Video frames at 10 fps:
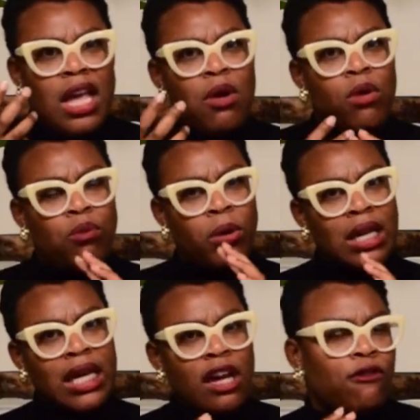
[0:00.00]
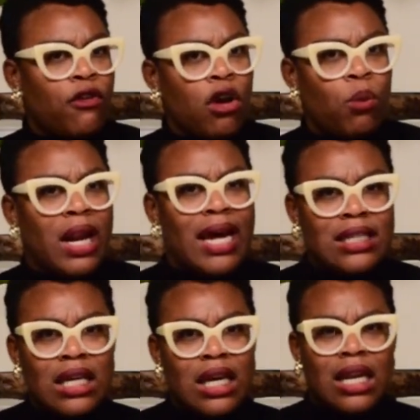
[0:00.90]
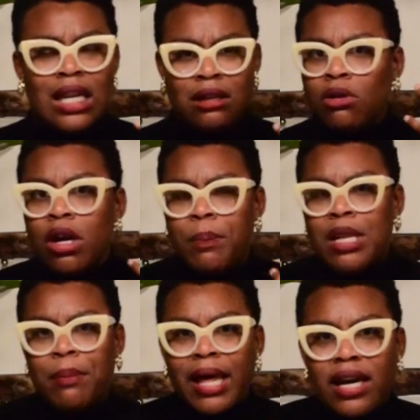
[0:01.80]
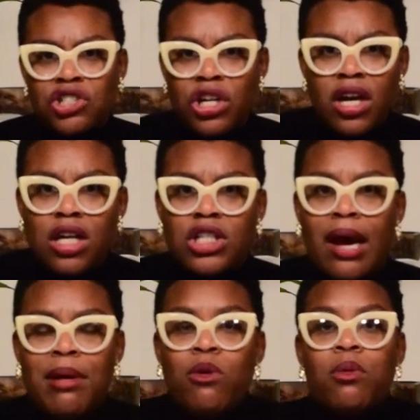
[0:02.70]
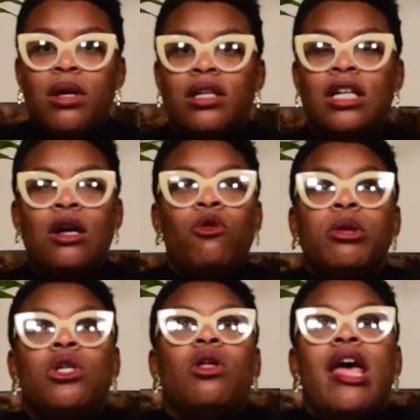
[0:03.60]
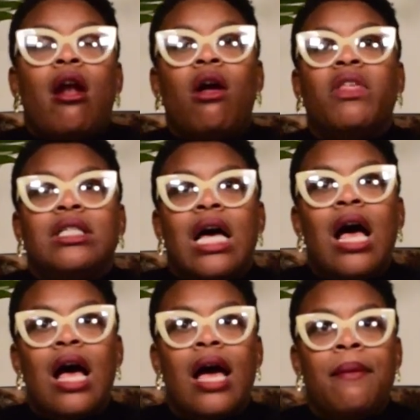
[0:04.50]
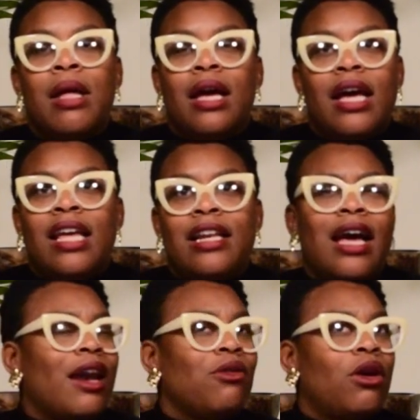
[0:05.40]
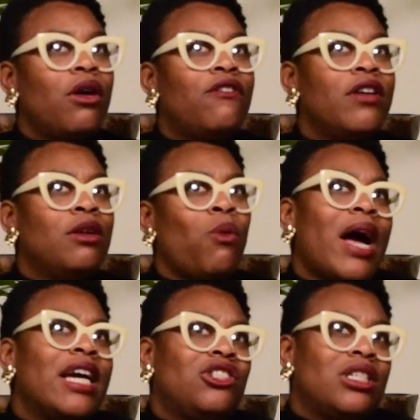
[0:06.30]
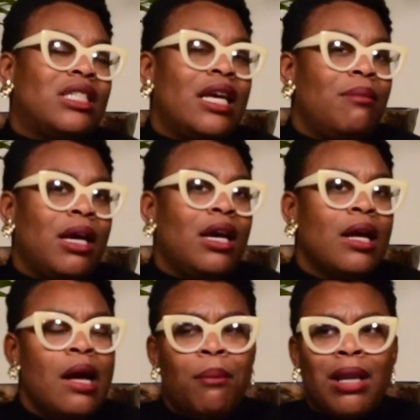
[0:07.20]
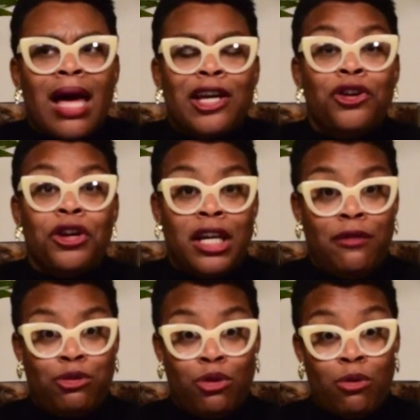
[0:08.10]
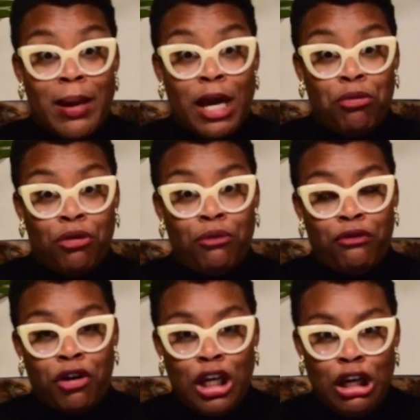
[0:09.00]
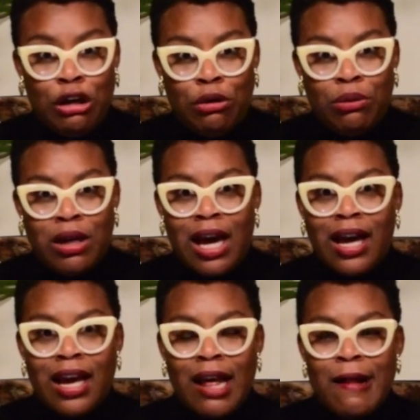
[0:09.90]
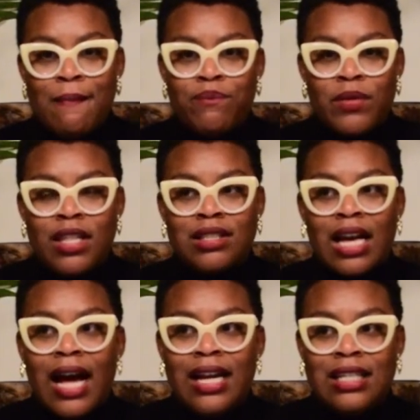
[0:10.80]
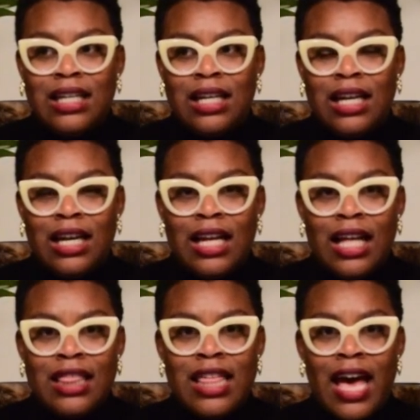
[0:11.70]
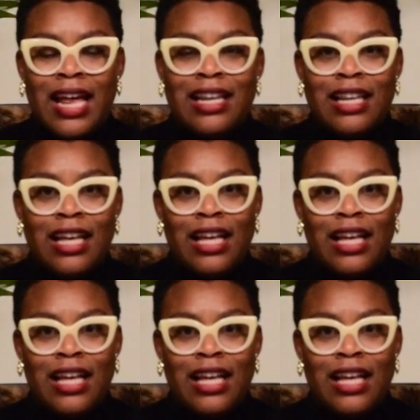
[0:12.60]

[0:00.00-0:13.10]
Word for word: it would really inform what I did. And growing up in the Black church, I mean, we were told that all the time. And I don't know why it just hit me, but like your gift will make room for you. Like this idea that